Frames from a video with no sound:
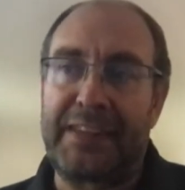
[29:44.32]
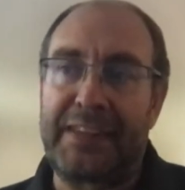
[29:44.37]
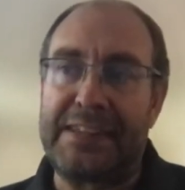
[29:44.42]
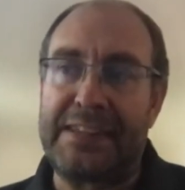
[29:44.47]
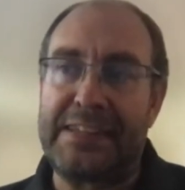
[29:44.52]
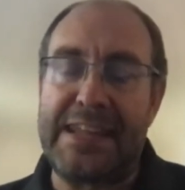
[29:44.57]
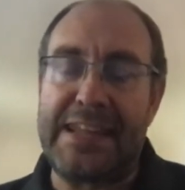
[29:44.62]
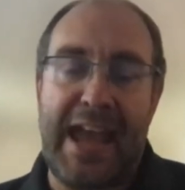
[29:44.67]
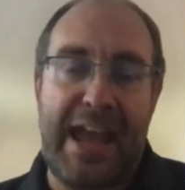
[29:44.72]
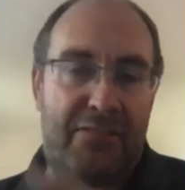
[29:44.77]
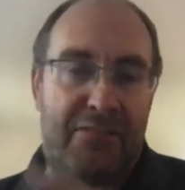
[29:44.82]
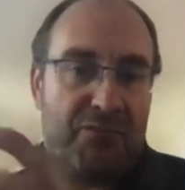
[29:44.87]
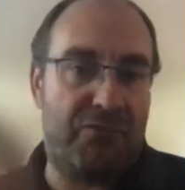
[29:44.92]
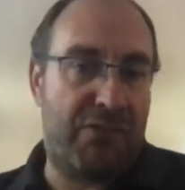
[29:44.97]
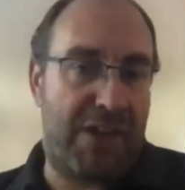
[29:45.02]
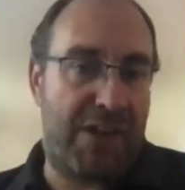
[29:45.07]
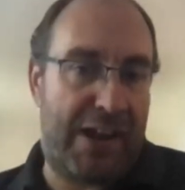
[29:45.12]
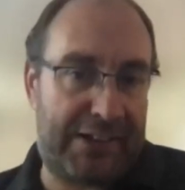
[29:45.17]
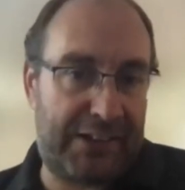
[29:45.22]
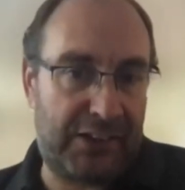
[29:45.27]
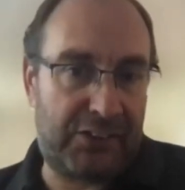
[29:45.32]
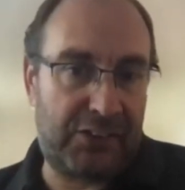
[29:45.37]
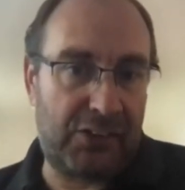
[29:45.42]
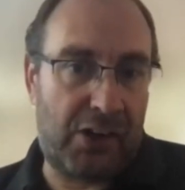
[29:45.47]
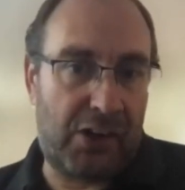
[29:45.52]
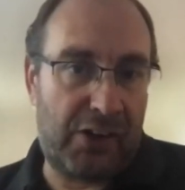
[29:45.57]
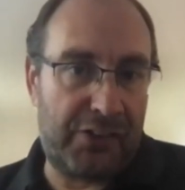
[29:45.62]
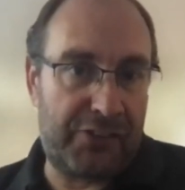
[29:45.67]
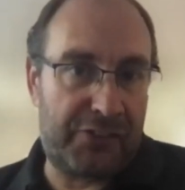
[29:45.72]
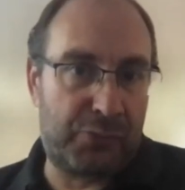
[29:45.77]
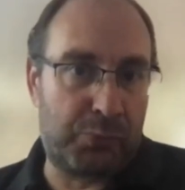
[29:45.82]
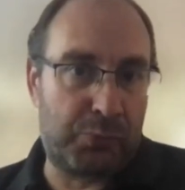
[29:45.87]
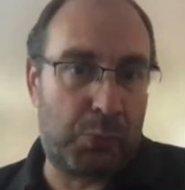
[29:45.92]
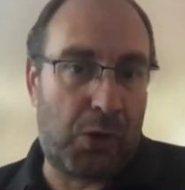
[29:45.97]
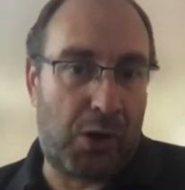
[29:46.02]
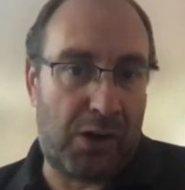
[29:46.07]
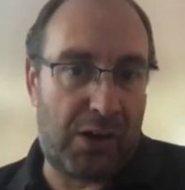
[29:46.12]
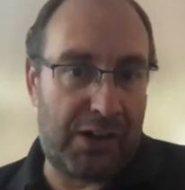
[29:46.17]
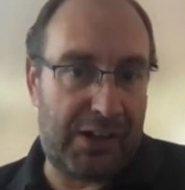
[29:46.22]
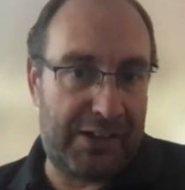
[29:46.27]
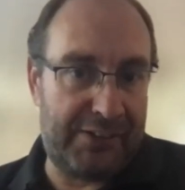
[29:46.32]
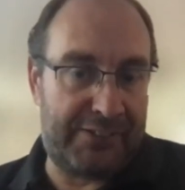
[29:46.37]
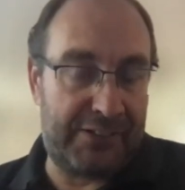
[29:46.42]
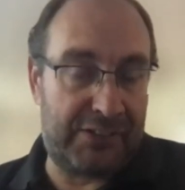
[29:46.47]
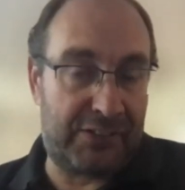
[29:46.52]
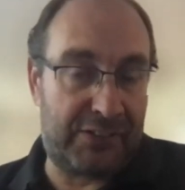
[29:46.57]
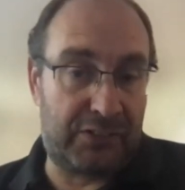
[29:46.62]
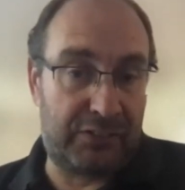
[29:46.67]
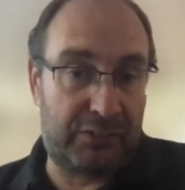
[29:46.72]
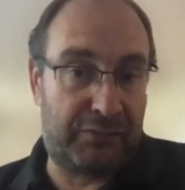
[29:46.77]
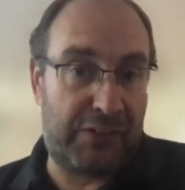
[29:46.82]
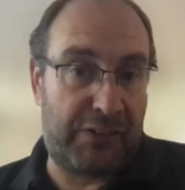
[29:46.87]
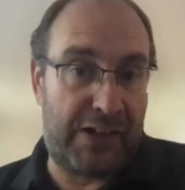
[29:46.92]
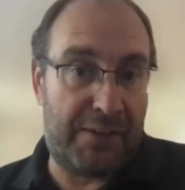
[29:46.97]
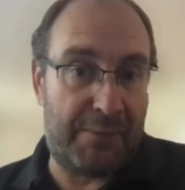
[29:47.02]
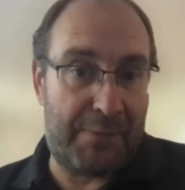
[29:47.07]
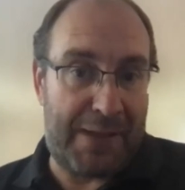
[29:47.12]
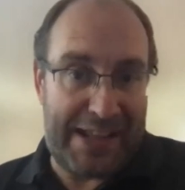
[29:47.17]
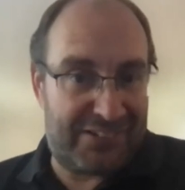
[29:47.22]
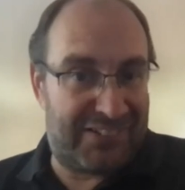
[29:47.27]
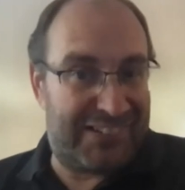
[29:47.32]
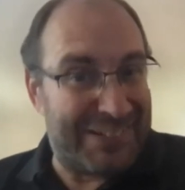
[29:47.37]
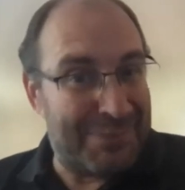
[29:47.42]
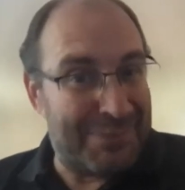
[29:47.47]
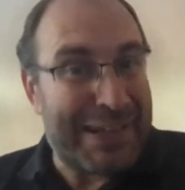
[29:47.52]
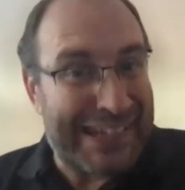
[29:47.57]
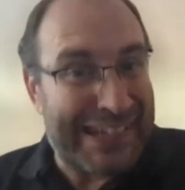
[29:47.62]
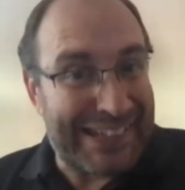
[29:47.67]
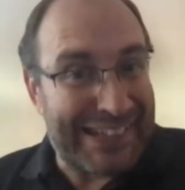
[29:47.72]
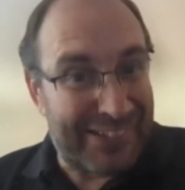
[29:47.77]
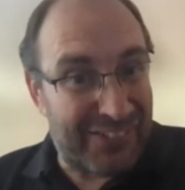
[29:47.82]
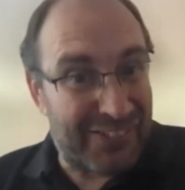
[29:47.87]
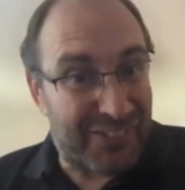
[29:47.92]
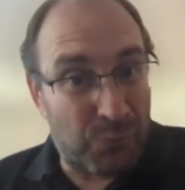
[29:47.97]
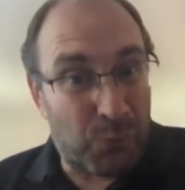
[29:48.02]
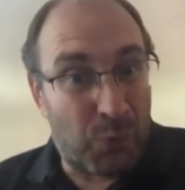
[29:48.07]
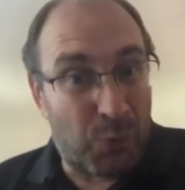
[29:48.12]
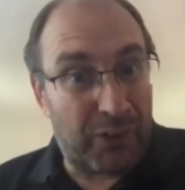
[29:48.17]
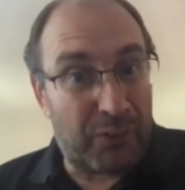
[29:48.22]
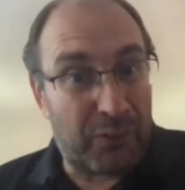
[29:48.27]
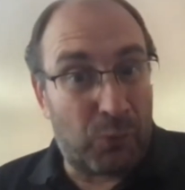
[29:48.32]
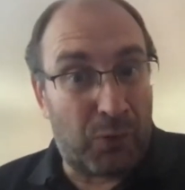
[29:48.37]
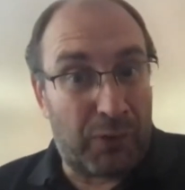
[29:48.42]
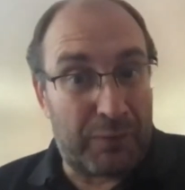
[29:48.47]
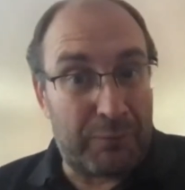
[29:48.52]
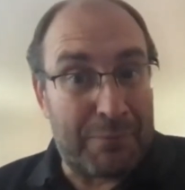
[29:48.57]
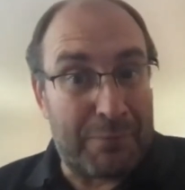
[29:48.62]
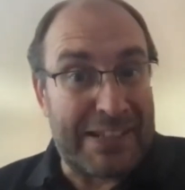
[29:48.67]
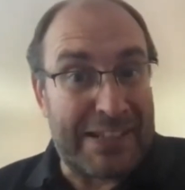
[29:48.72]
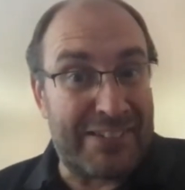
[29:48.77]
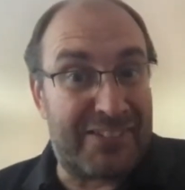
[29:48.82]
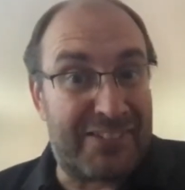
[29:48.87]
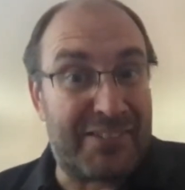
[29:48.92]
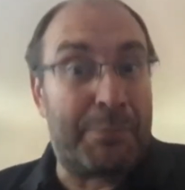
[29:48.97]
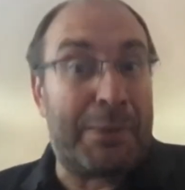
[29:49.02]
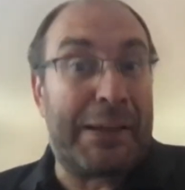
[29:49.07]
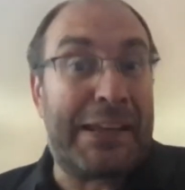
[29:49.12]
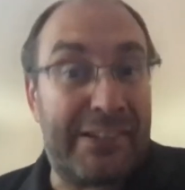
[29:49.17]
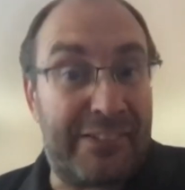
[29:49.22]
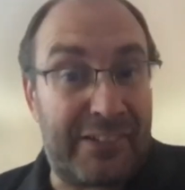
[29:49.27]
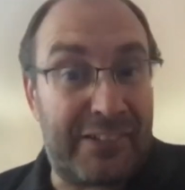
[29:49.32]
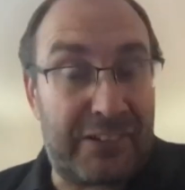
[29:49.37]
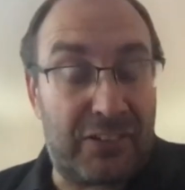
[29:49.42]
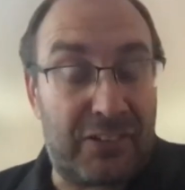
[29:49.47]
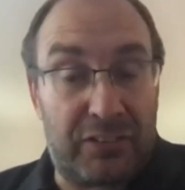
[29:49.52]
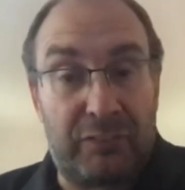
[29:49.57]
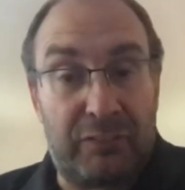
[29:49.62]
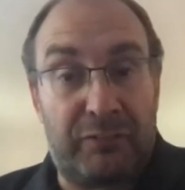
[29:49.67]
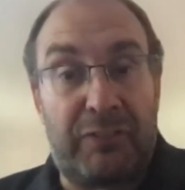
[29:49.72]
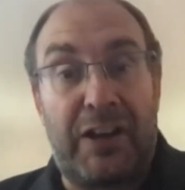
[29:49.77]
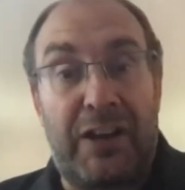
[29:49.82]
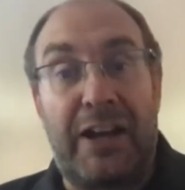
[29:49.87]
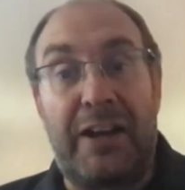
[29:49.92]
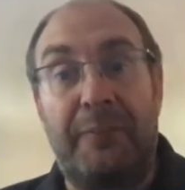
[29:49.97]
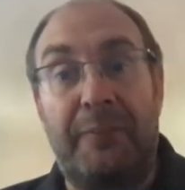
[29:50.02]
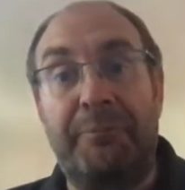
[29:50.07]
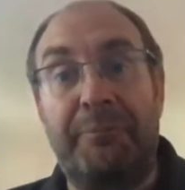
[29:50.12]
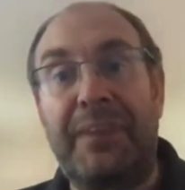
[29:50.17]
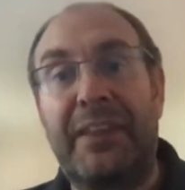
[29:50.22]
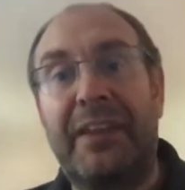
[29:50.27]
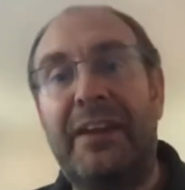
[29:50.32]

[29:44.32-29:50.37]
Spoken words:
yet recognized what a digital firm actually means and what it means to be a digital firm.